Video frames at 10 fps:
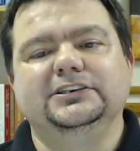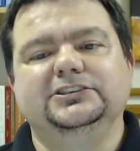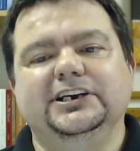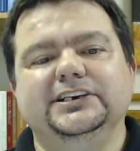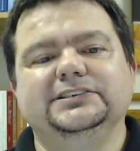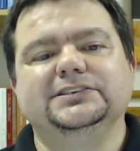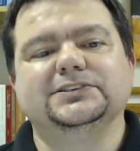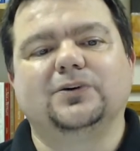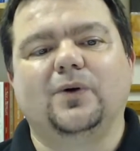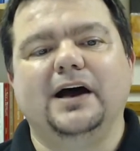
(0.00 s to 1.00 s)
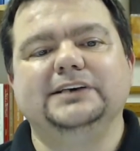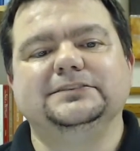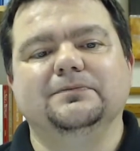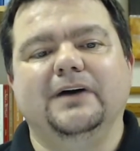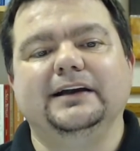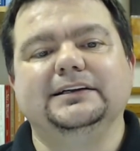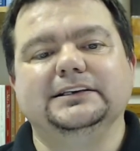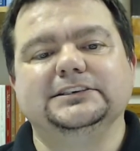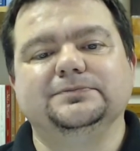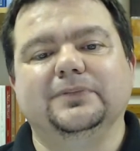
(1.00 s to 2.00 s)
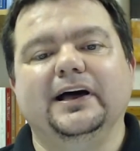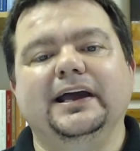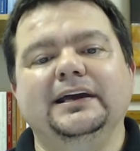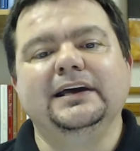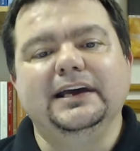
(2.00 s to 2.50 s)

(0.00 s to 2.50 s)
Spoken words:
Jesus Christ might display